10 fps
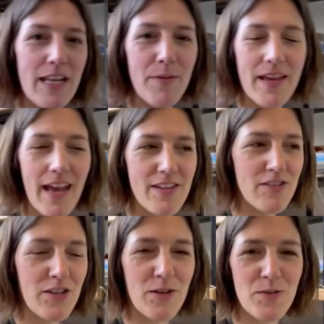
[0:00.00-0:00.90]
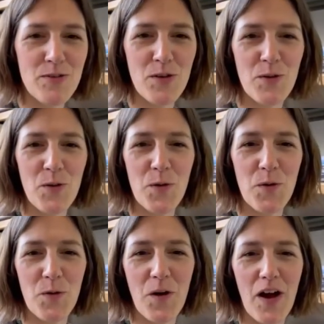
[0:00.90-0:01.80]
you in case you do
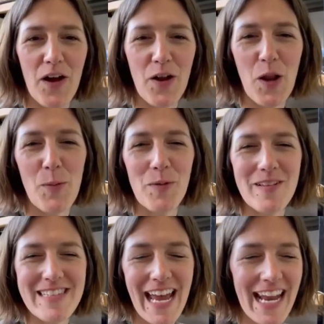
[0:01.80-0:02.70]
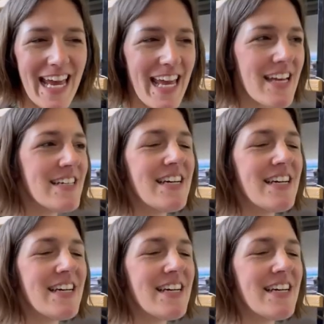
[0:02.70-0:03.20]
your global daily.